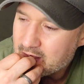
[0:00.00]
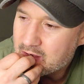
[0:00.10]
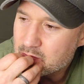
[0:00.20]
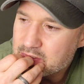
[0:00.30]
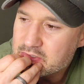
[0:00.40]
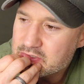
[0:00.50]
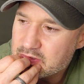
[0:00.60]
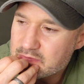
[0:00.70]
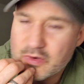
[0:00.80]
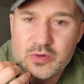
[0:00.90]
I want you
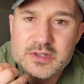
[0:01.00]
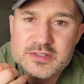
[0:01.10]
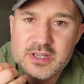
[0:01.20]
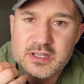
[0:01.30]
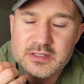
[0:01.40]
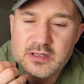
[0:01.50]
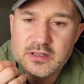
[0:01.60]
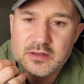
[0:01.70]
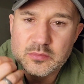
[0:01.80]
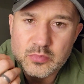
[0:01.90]
to focus on
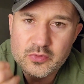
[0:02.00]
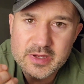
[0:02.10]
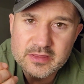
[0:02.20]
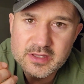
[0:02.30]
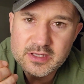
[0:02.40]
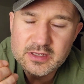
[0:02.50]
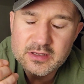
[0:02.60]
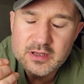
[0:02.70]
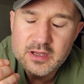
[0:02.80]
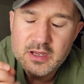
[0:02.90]
breathing
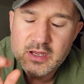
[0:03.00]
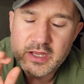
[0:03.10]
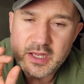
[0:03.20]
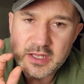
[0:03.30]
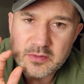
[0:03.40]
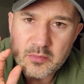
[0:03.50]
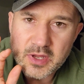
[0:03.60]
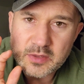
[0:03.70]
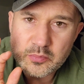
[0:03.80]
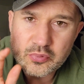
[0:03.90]
and
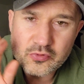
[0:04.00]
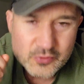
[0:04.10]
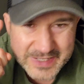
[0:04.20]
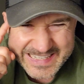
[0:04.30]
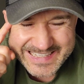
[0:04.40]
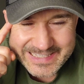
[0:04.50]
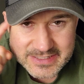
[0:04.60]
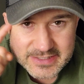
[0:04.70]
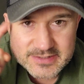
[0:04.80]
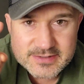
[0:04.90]

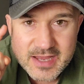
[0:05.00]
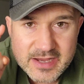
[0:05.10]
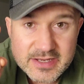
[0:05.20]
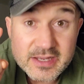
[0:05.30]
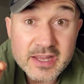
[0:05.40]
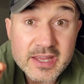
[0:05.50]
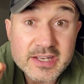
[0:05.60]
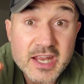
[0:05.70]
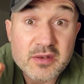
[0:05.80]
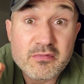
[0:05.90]
pre-deciding
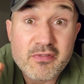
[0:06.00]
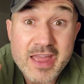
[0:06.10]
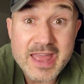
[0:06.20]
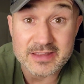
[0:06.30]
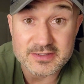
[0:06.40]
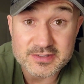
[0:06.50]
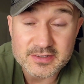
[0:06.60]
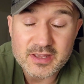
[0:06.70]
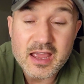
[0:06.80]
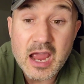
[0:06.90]
in advance
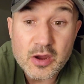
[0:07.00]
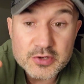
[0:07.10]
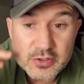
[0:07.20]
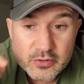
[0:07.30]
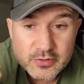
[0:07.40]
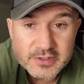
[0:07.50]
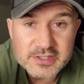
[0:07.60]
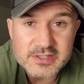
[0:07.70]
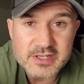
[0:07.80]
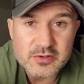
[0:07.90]
how you're going
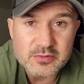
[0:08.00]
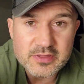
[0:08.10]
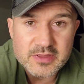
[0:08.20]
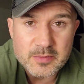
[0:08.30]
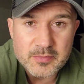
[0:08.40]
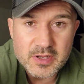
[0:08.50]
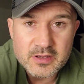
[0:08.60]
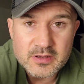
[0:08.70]
to deal with them.